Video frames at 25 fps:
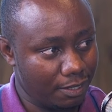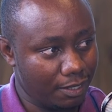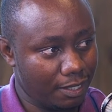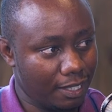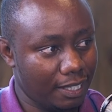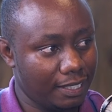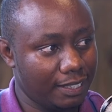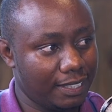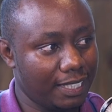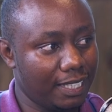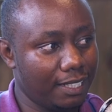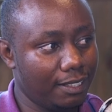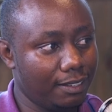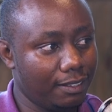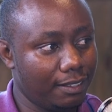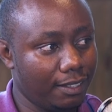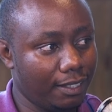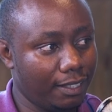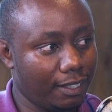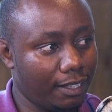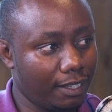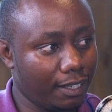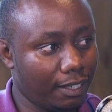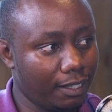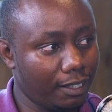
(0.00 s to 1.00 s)
and then
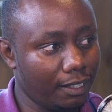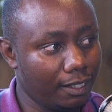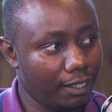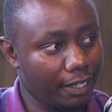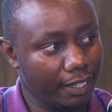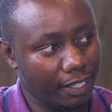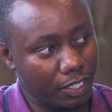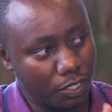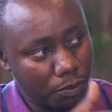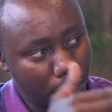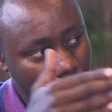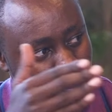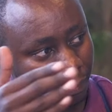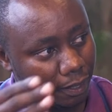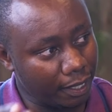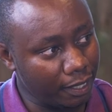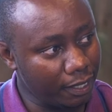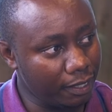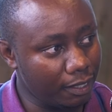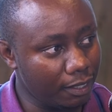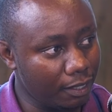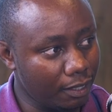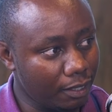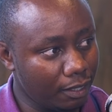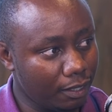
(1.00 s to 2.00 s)
they can
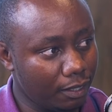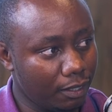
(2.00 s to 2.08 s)
expand